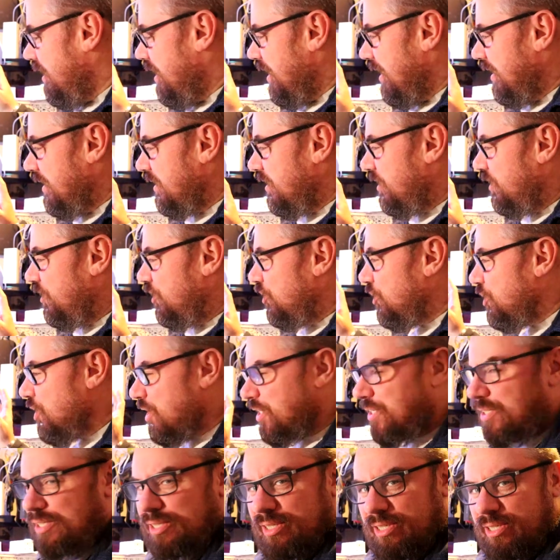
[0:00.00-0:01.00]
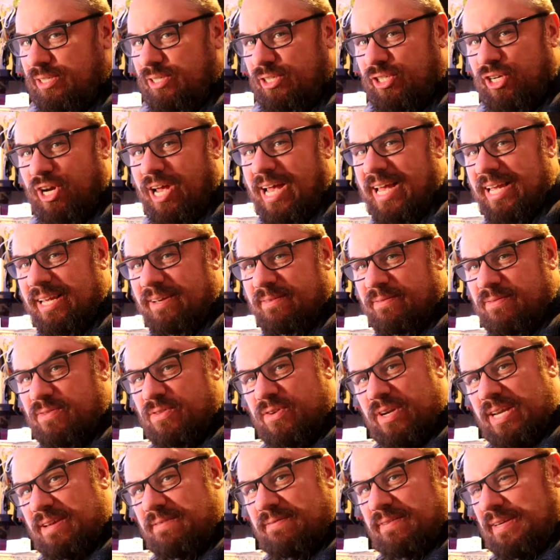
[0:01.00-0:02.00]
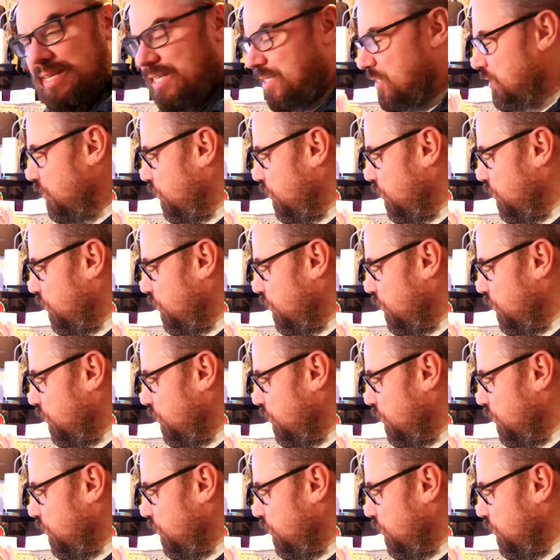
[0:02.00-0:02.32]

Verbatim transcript: it's just shy of three feet